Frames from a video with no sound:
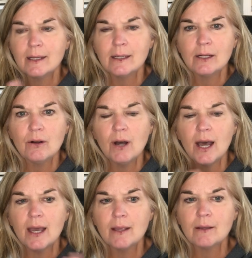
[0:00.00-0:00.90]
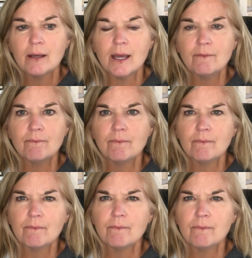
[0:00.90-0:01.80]

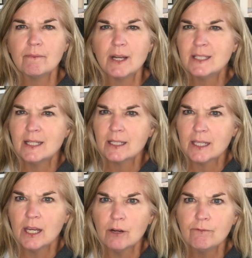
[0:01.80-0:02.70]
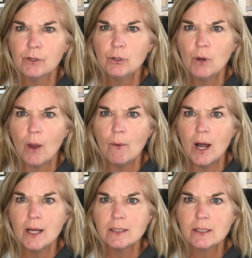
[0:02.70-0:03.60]
I didn't care for who I
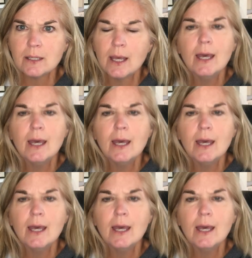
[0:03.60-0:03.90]
was.